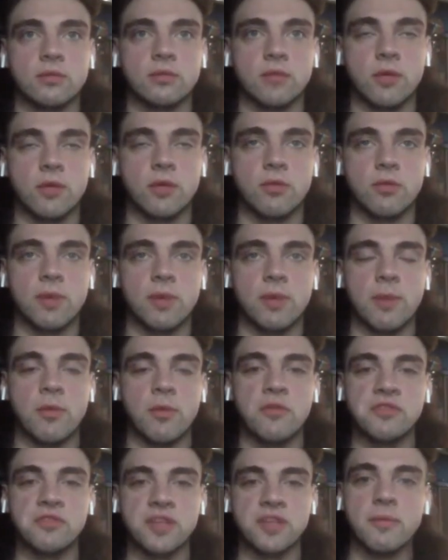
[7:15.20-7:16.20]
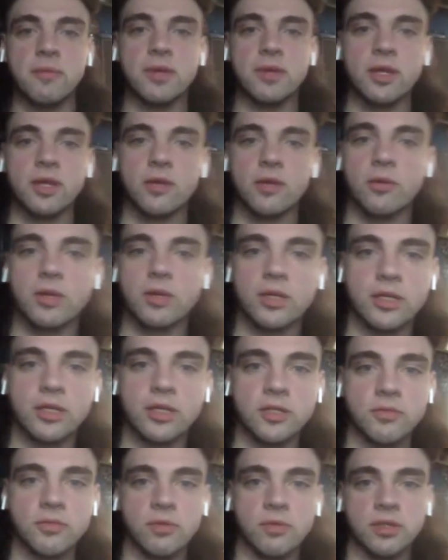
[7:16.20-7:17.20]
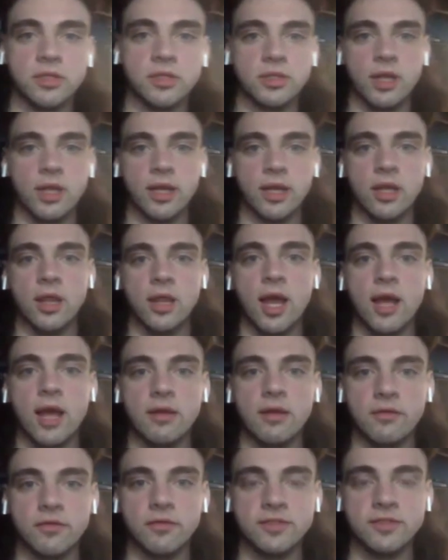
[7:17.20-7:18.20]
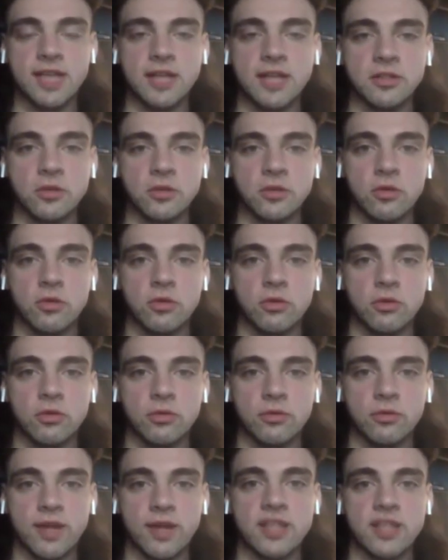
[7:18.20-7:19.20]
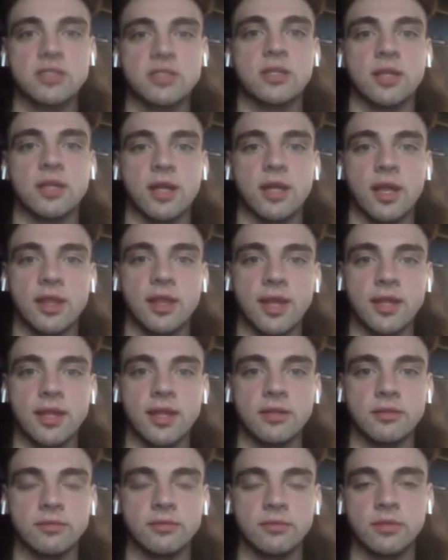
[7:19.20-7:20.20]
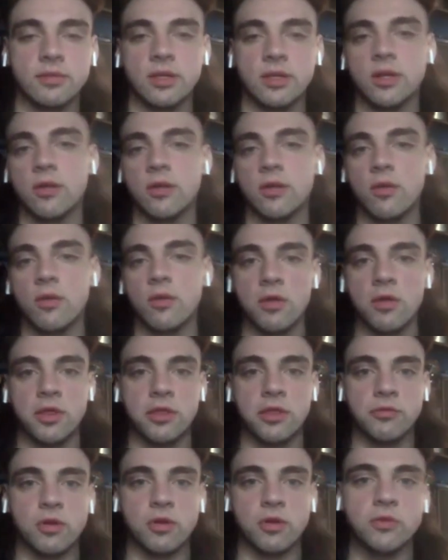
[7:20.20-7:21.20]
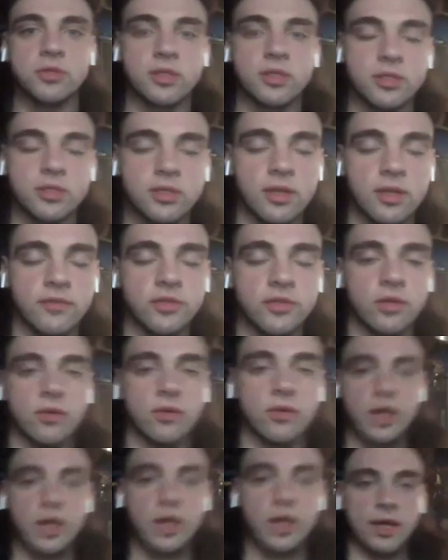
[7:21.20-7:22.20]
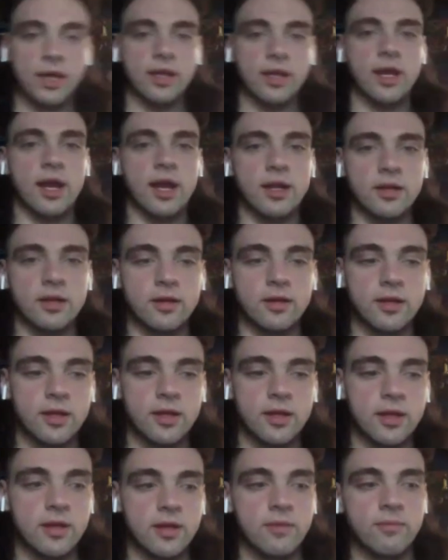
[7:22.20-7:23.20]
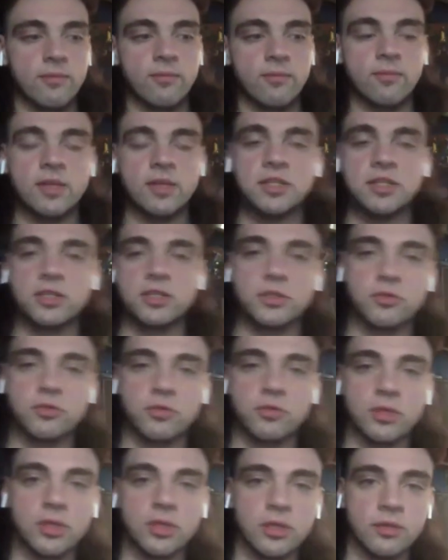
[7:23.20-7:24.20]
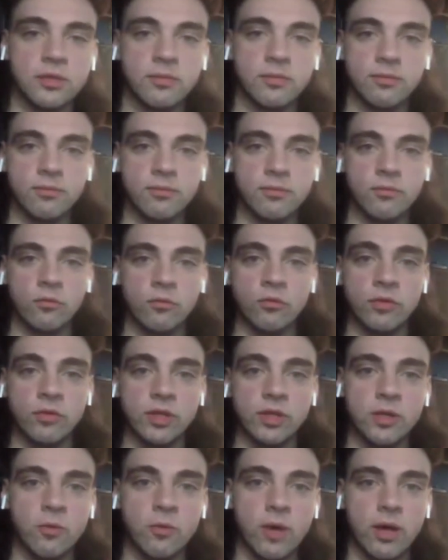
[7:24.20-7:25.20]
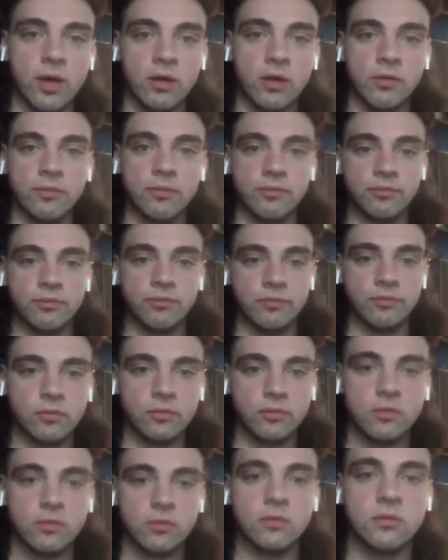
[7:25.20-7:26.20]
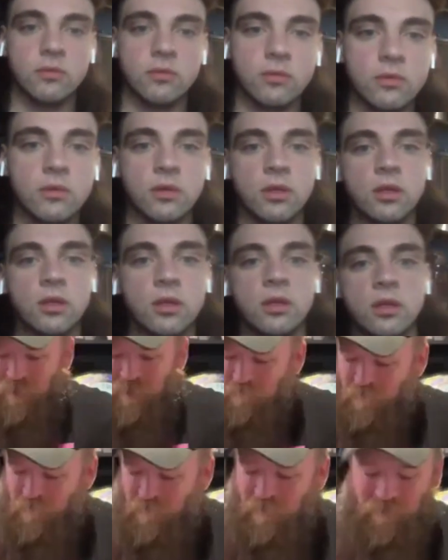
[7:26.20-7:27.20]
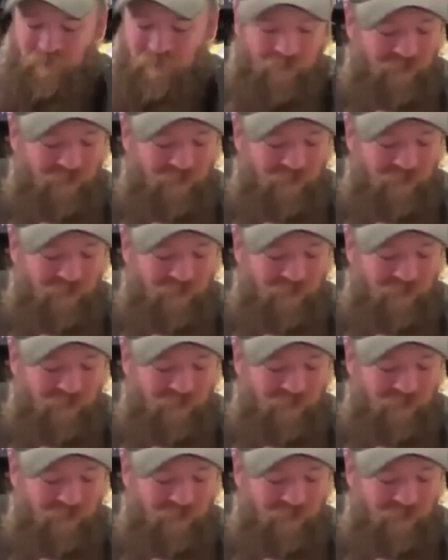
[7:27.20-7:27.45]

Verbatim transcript: moveset being what it is, where it's like a lot of technical wrestling and then, you know, all the throws and stuff. So it kind of mixes really, really well. Oh yeah. And,